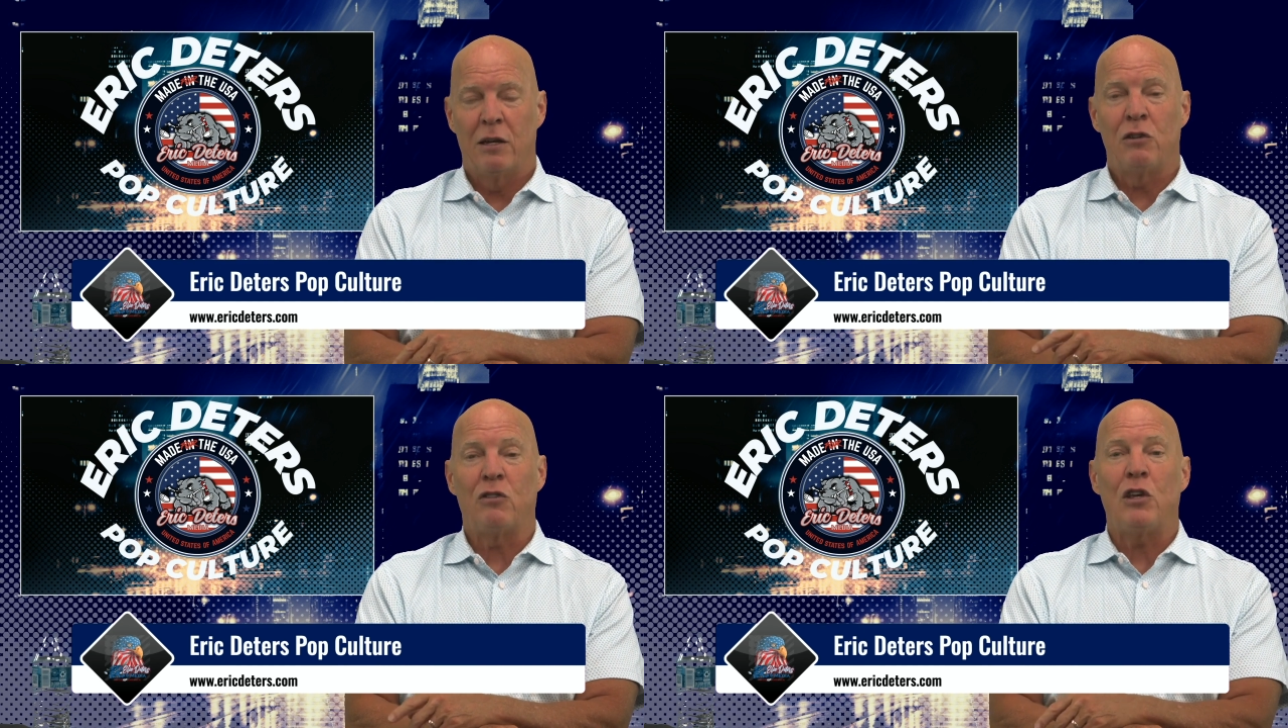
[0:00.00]

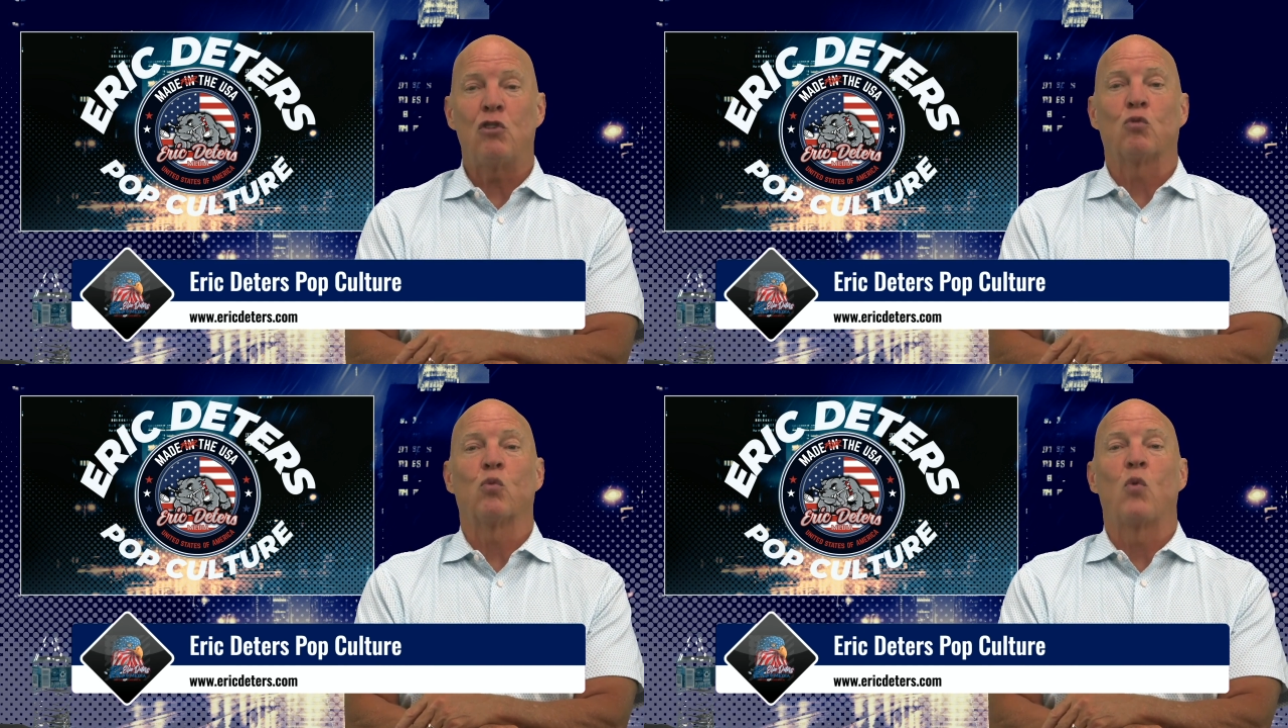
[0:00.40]

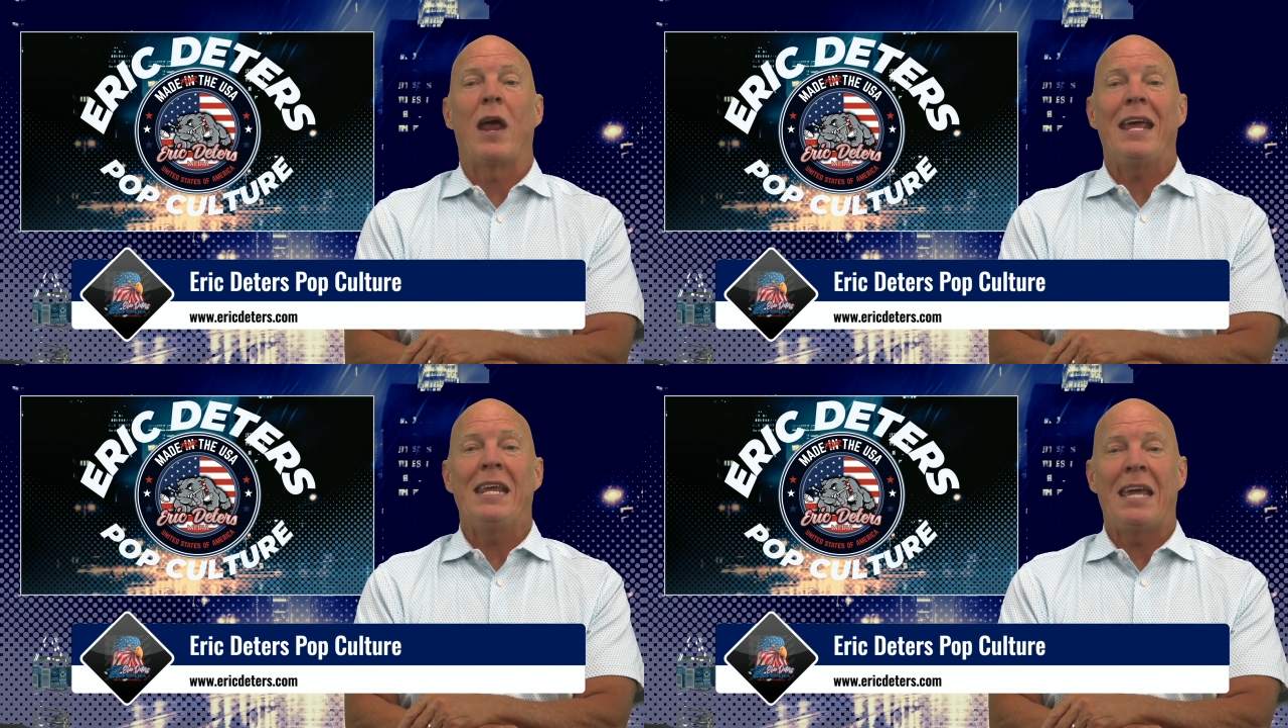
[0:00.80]
She's
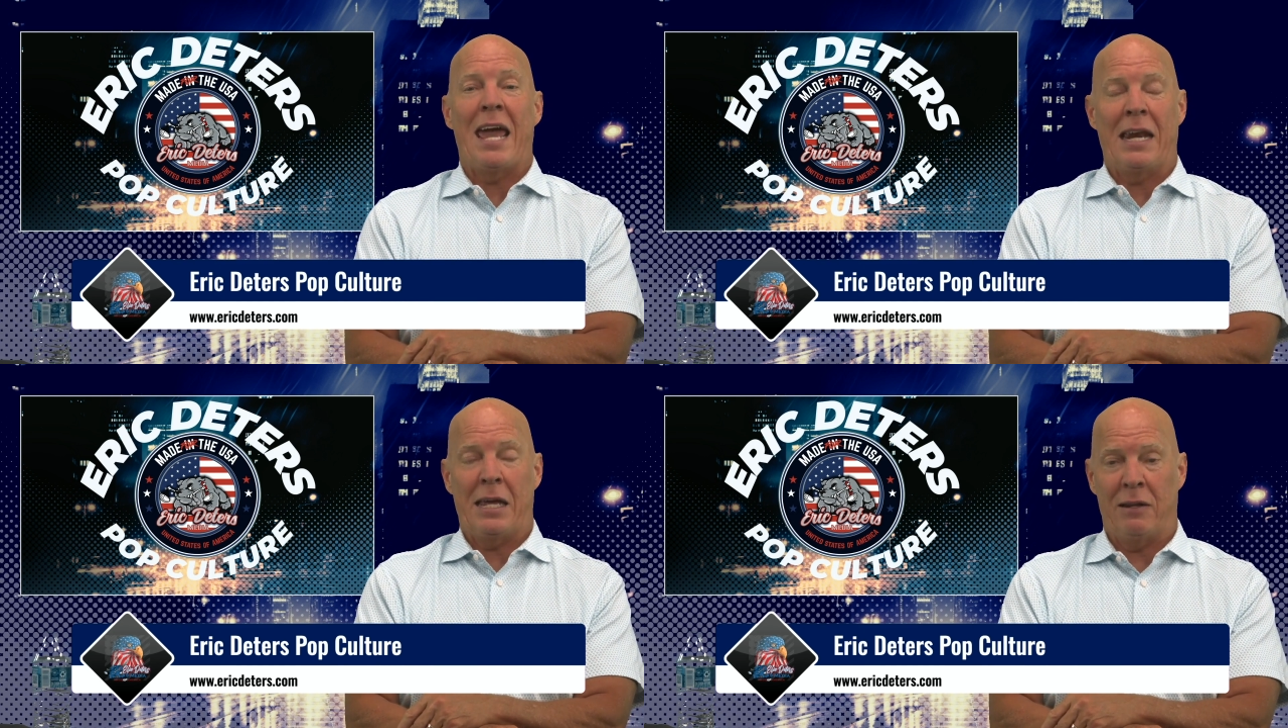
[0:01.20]

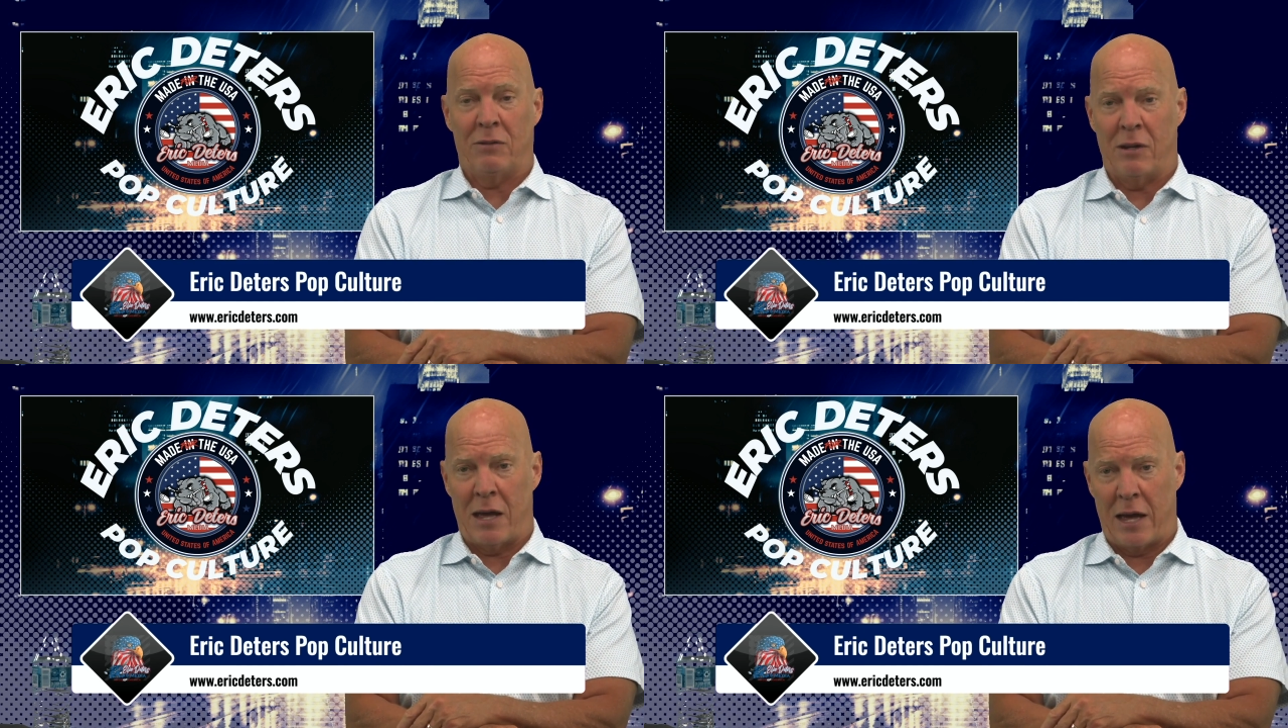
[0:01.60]
radiating
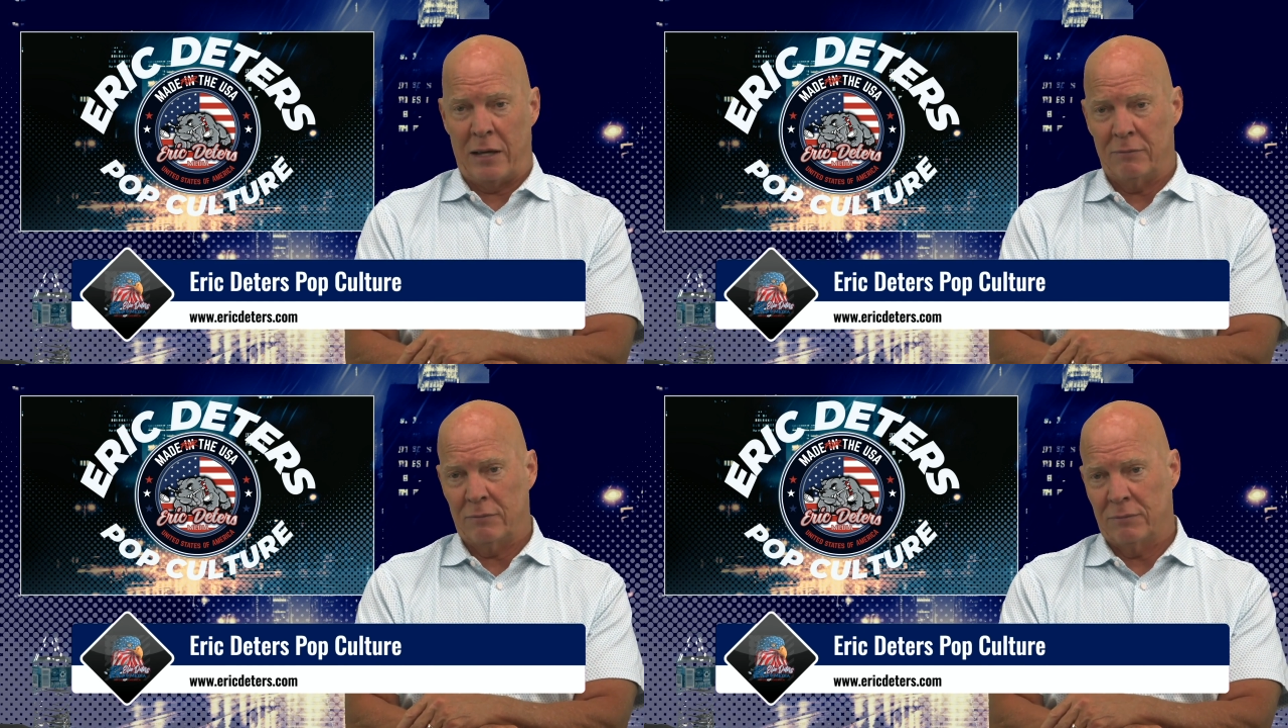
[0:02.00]
today.